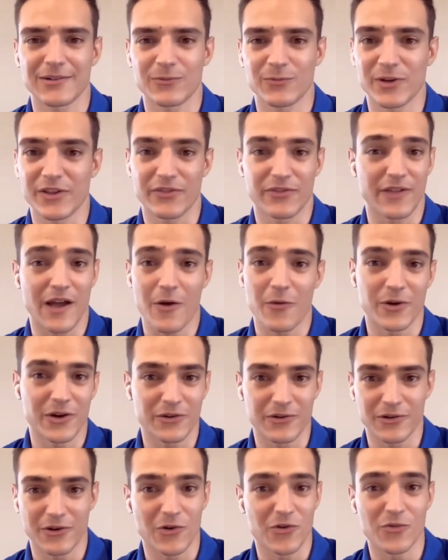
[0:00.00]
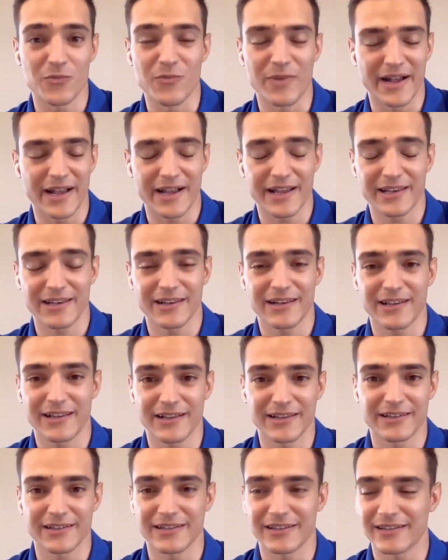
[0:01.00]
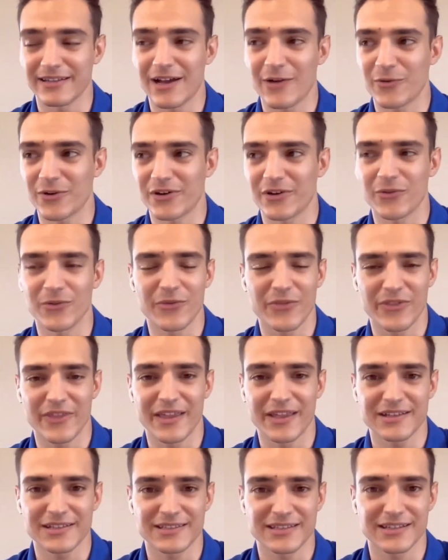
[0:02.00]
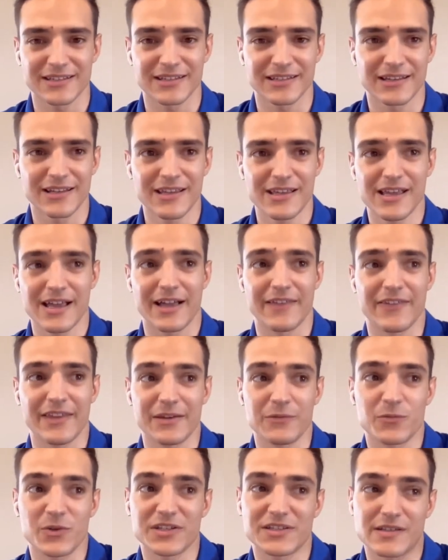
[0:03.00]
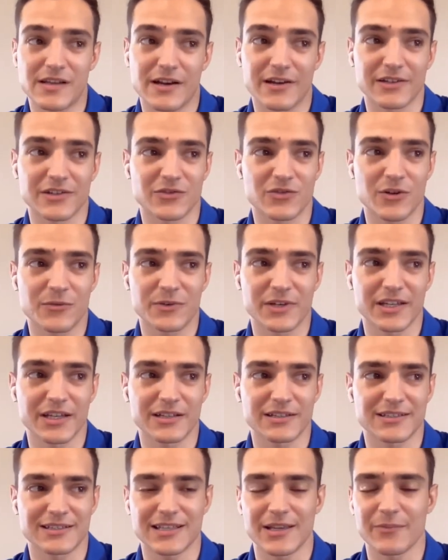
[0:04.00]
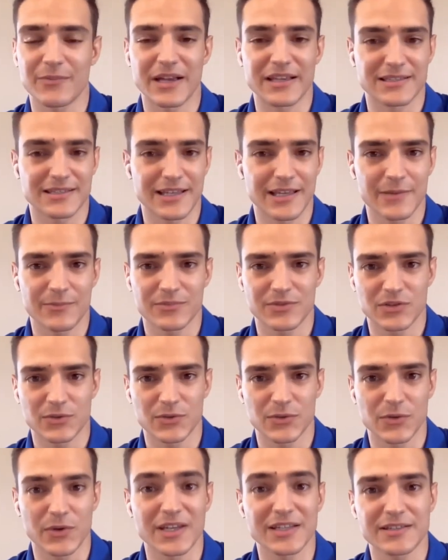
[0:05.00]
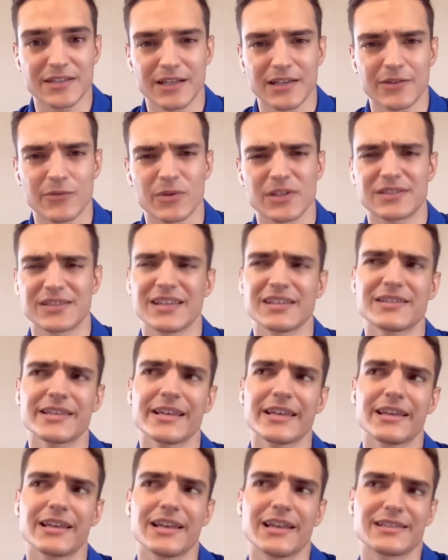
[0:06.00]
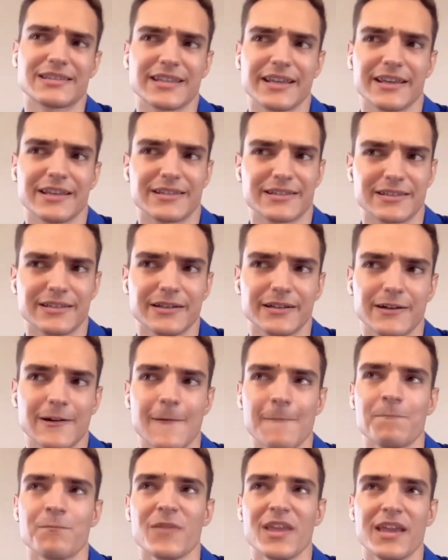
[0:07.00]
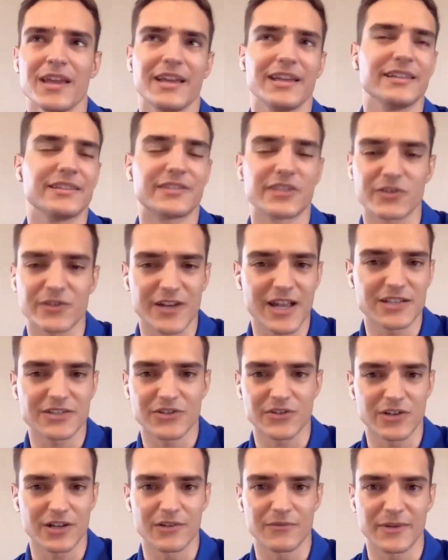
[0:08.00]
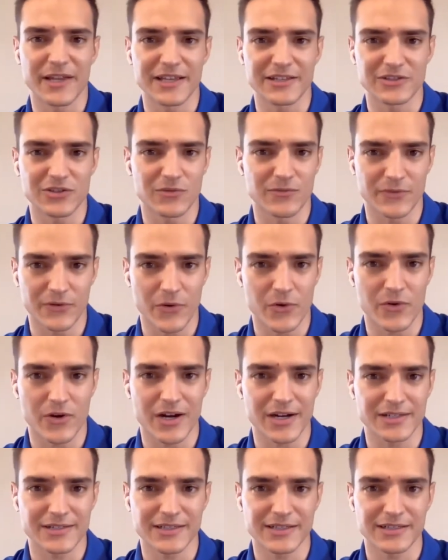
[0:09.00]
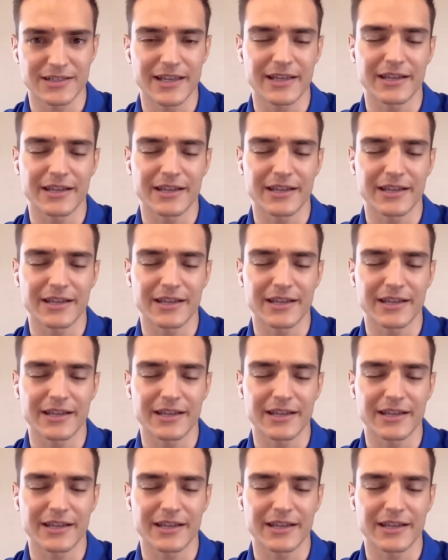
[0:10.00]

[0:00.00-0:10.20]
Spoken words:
with our own band and our own things, and then we started traveling step by step to Italy. Which Italy, let's say, it's the international base of go-karting,